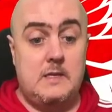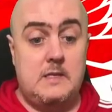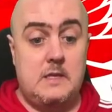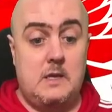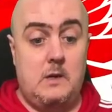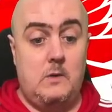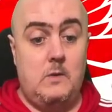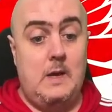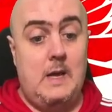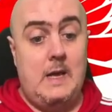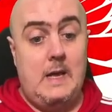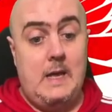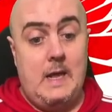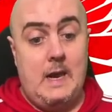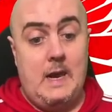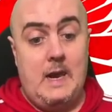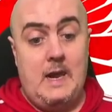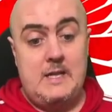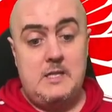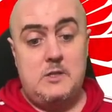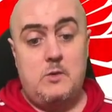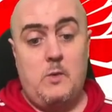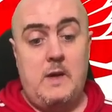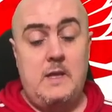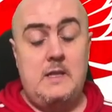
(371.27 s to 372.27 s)
So
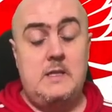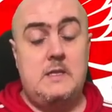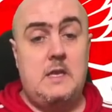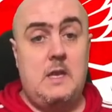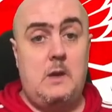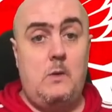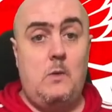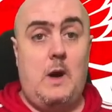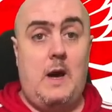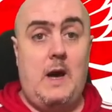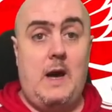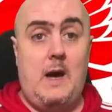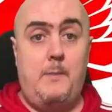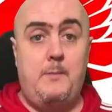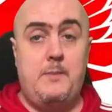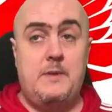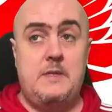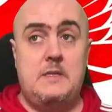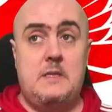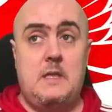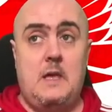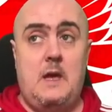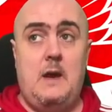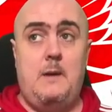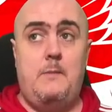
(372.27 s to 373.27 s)
let's wait and see what
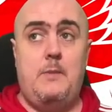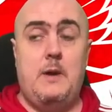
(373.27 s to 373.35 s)
happens there.